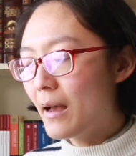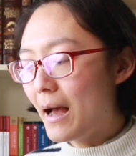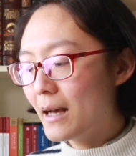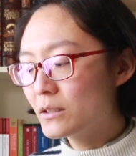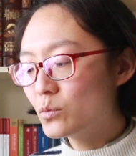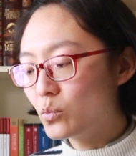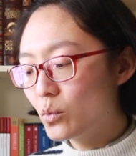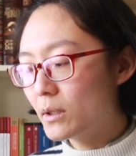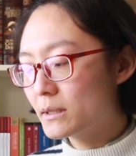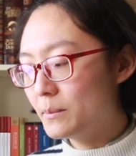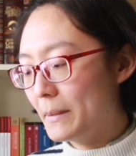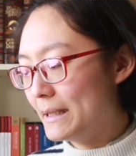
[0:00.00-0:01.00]
as
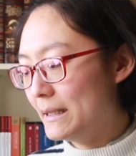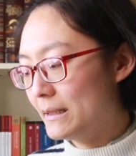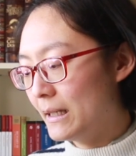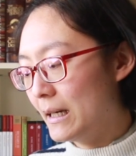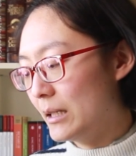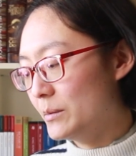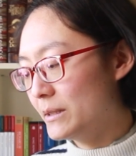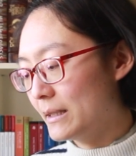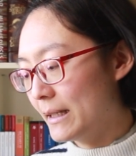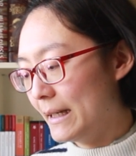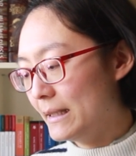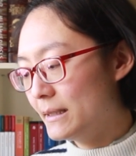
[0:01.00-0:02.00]
was many times the
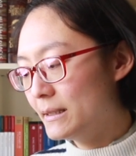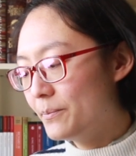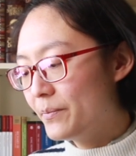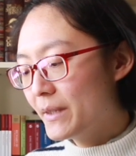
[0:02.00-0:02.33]
case,